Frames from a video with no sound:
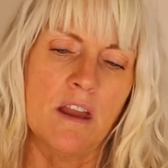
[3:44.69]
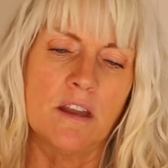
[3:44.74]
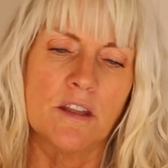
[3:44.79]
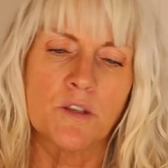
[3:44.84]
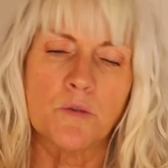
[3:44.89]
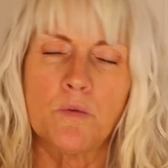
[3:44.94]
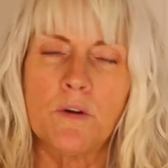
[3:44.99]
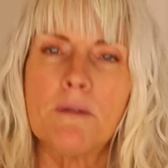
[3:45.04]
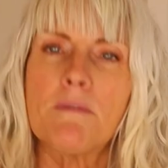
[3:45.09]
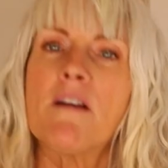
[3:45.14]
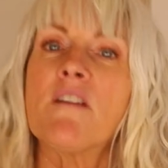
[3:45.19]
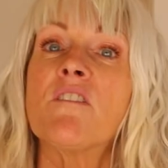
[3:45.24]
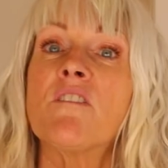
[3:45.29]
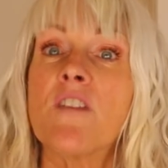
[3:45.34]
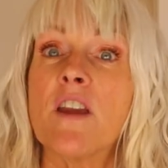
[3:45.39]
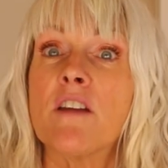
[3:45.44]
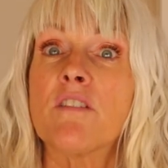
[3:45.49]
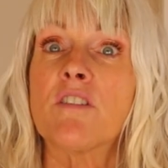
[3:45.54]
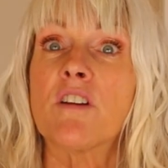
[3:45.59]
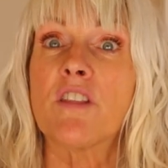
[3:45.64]
It's one of my
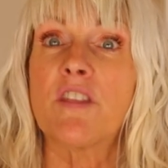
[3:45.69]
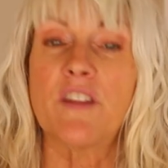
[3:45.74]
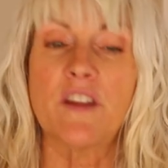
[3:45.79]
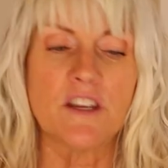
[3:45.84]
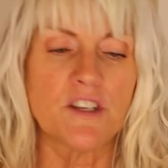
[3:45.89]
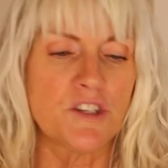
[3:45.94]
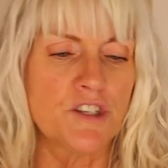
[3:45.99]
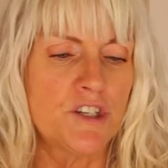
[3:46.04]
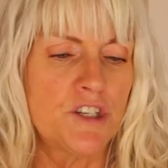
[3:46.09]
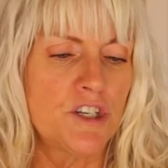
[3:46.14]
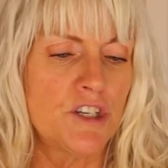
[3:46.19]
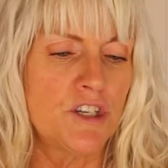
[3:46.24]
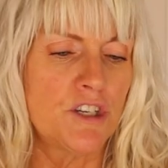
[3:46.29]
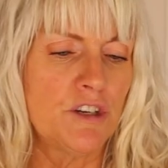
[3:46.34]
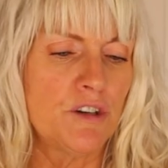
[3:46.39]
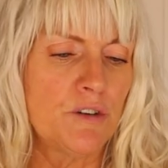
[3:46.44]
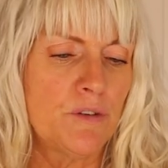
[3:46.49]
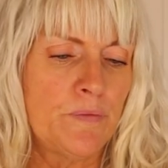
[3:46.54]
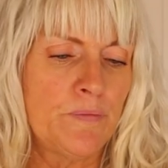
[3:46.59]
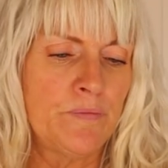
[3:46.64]
favorite things to
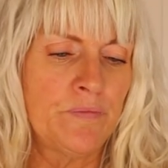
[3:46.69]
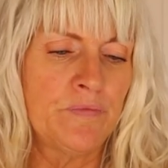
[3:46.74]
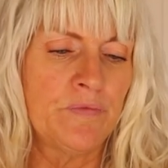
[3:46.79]
do.